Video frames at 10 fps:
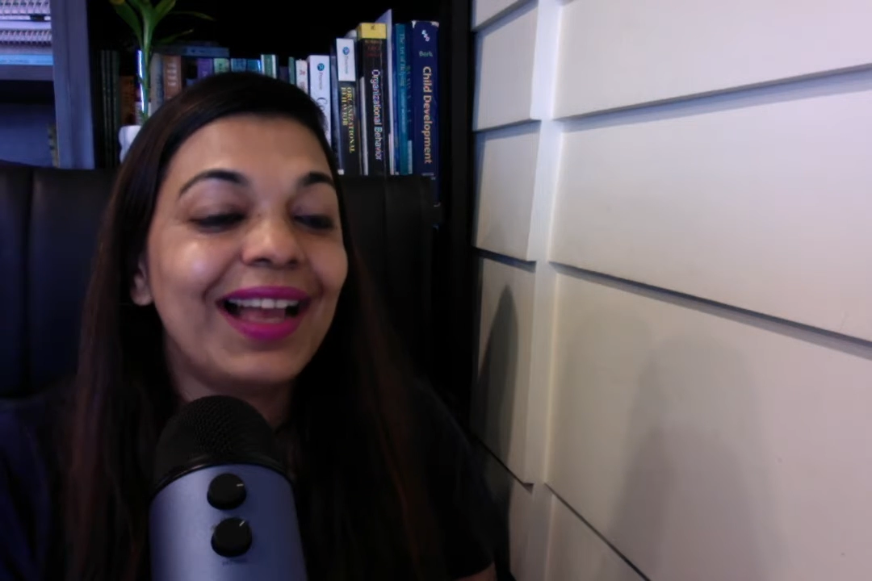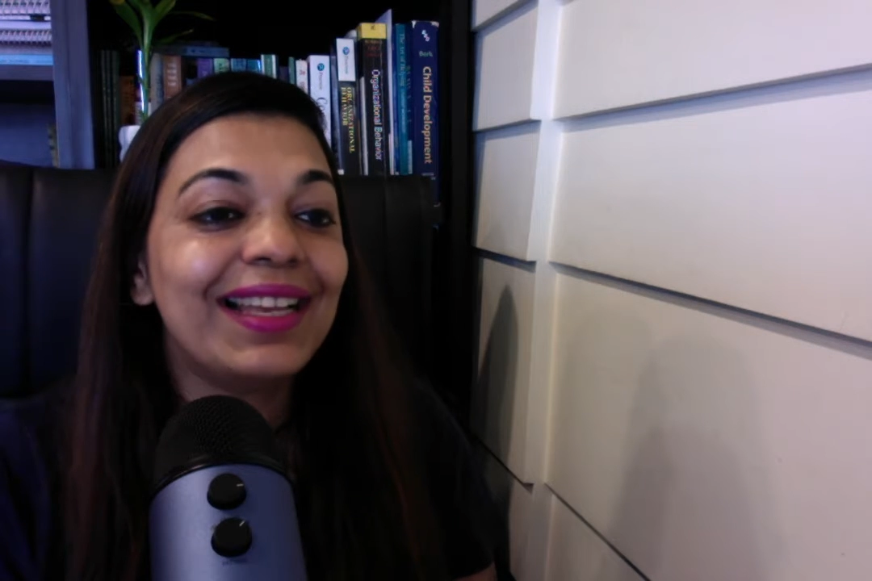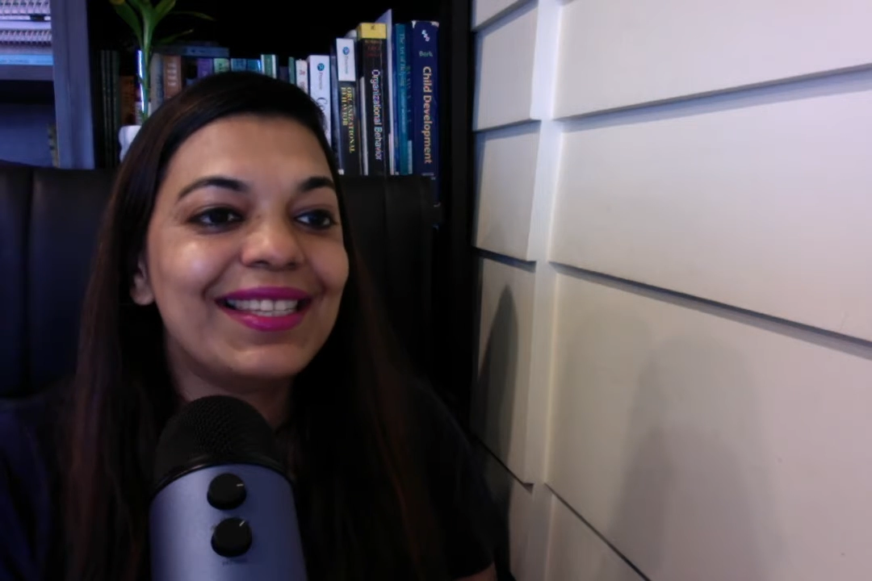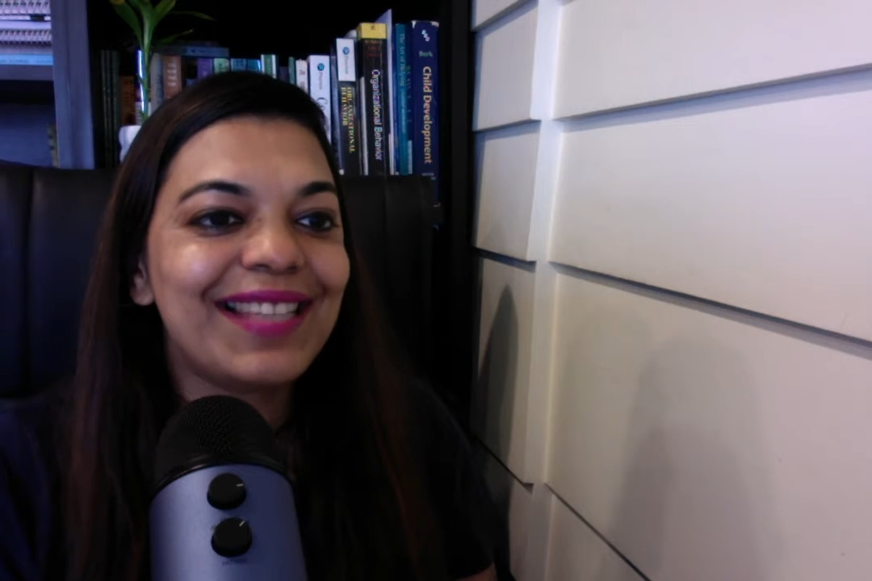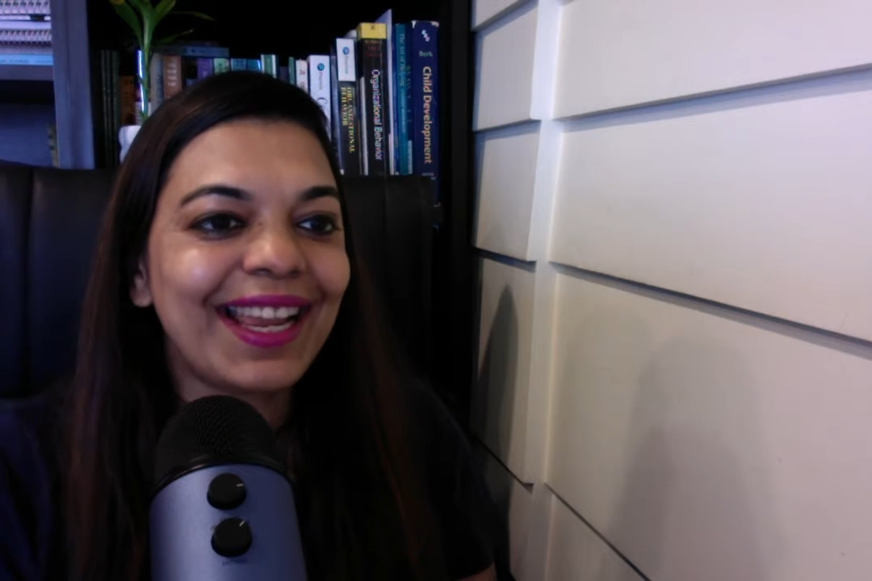
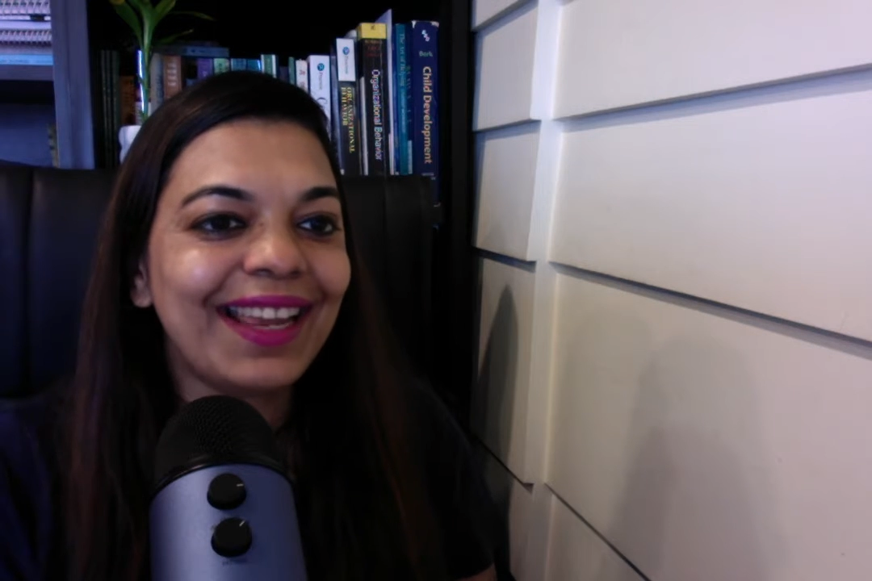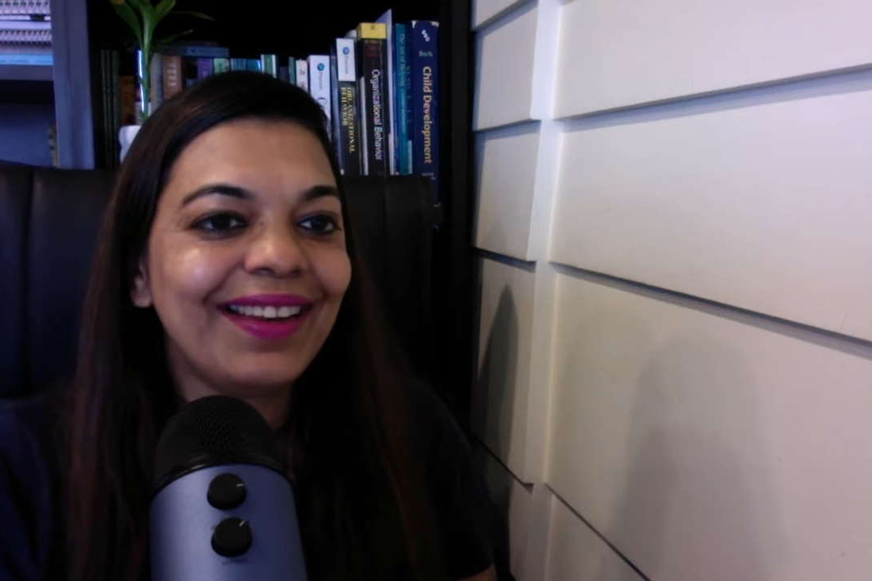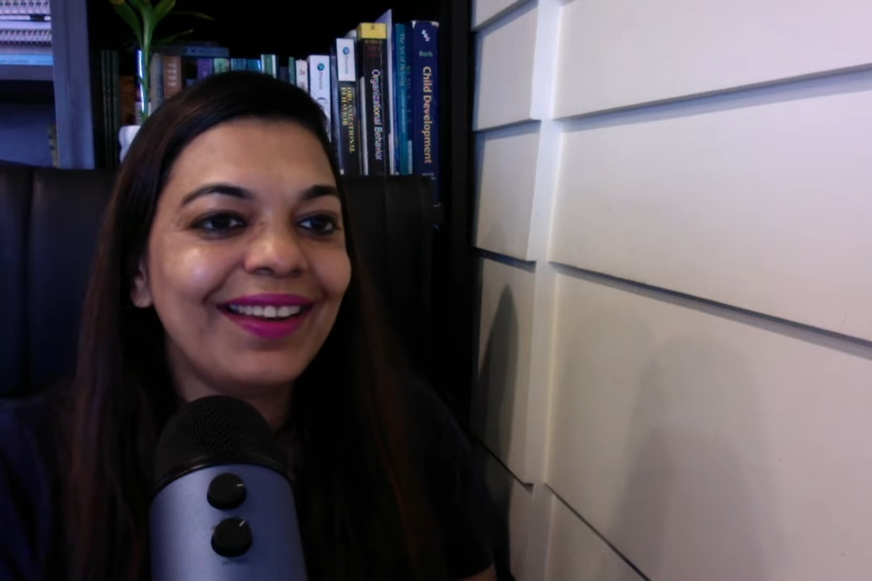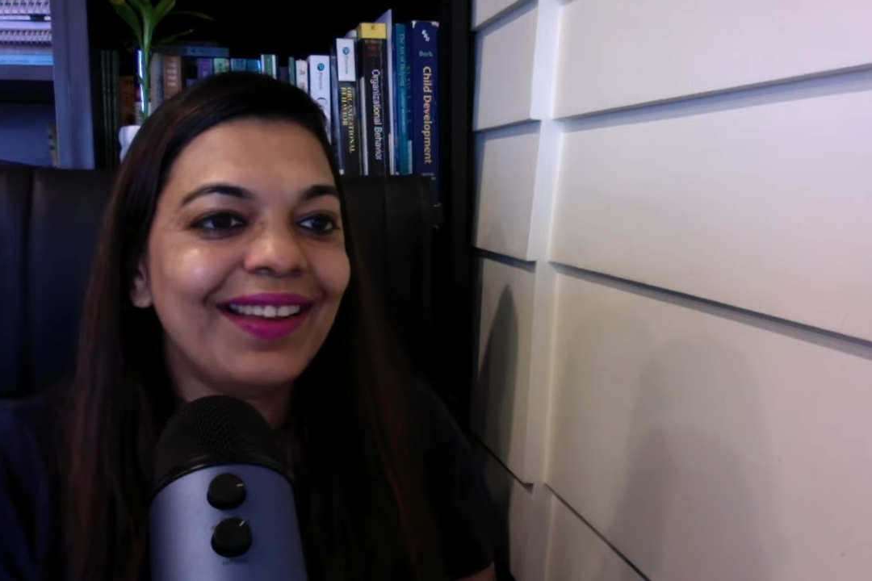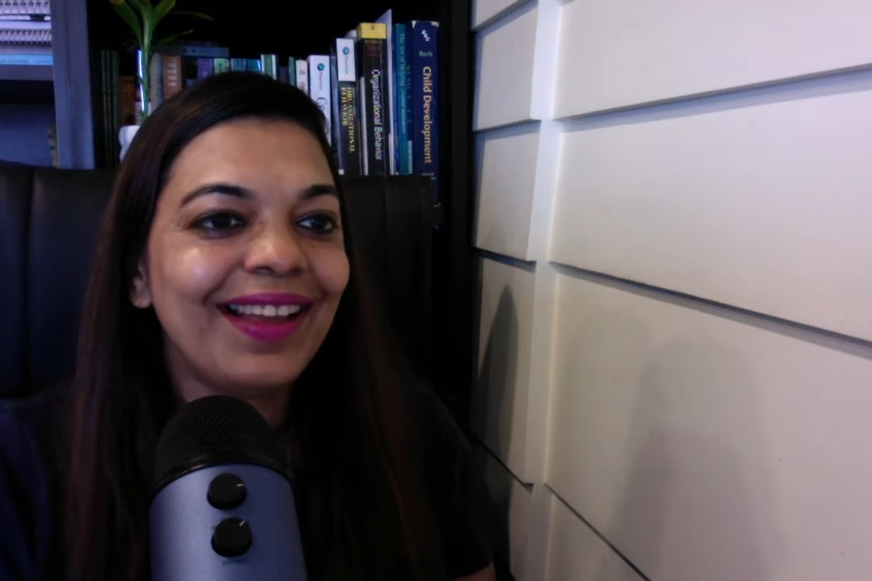
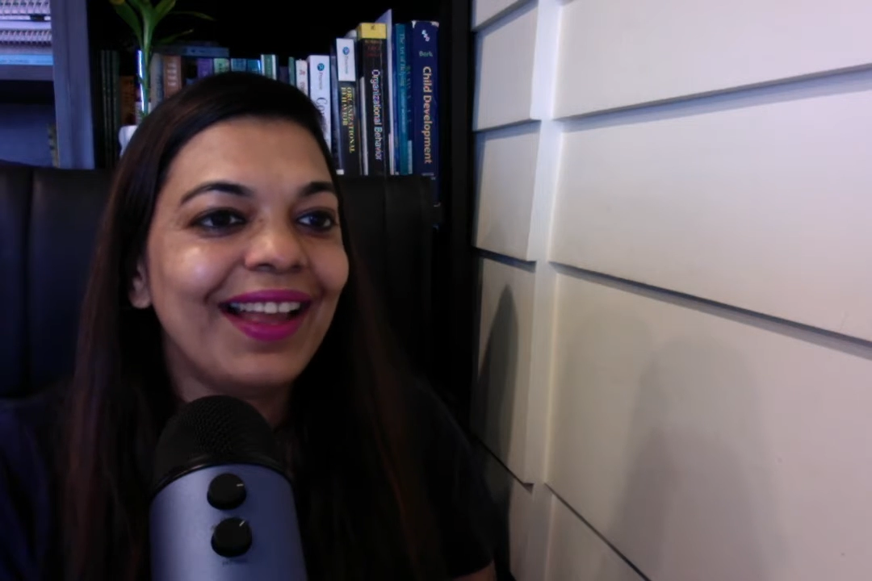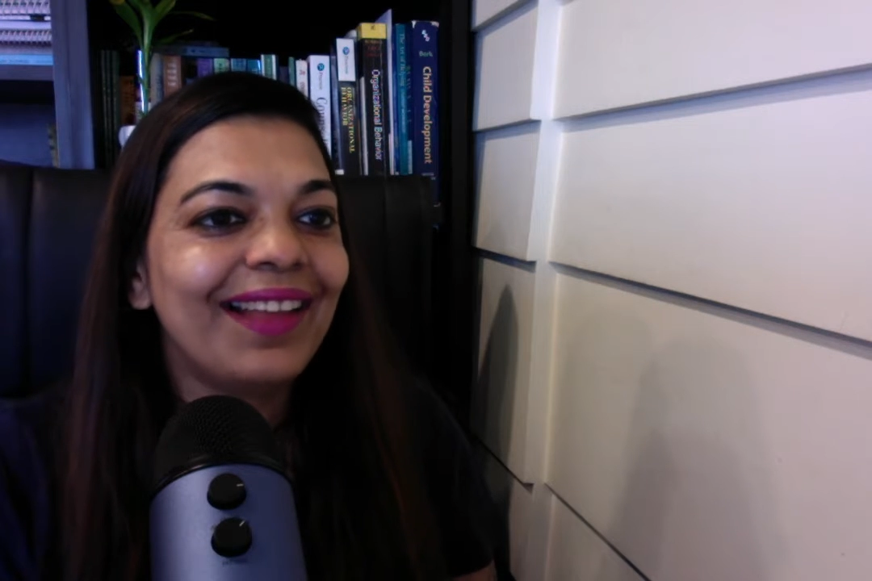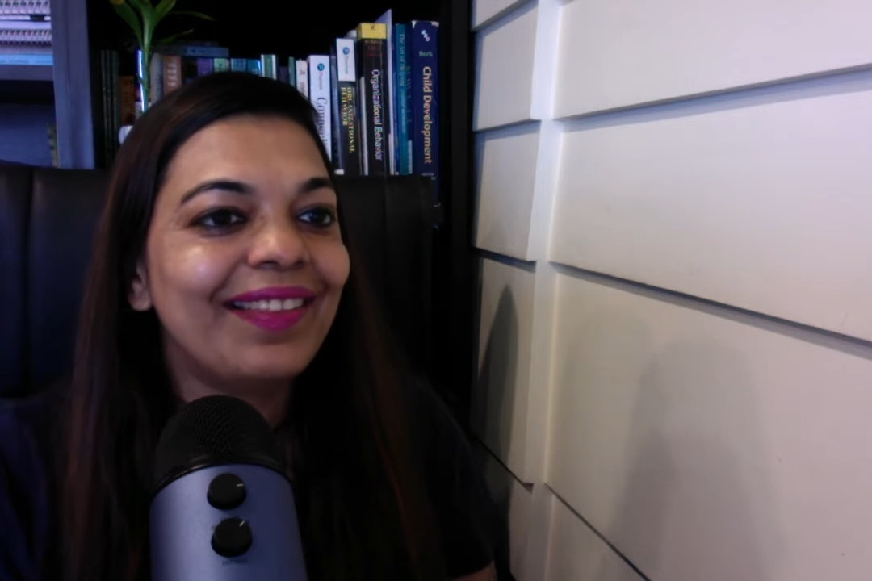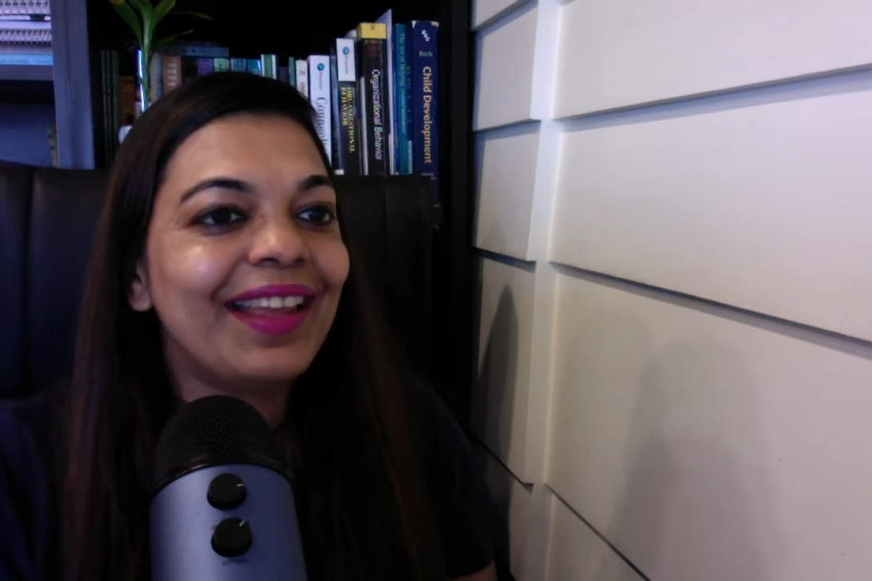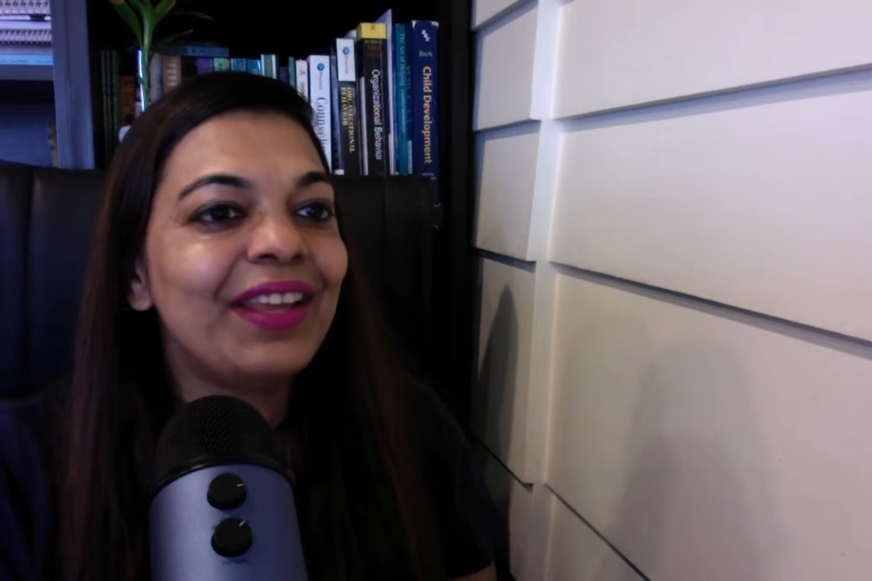Second, they